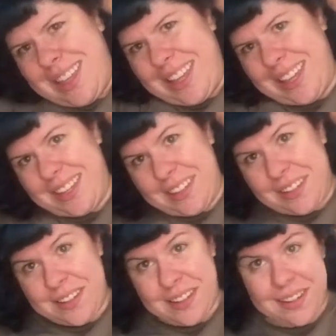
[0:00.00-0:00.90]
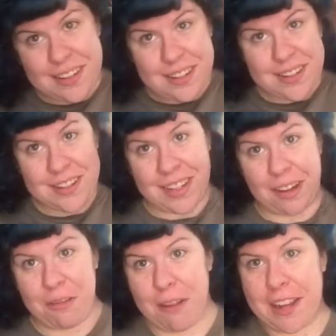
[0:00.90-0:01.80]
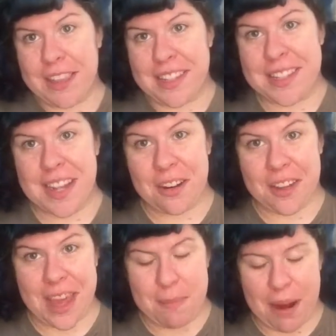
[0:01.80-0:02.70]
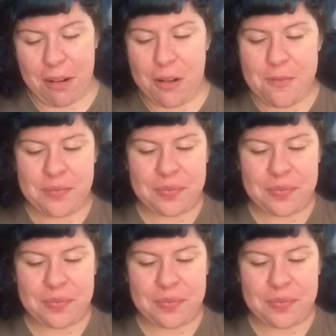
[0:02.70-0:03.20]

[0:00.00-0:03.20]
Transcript: and stick it right in the center of that barrel.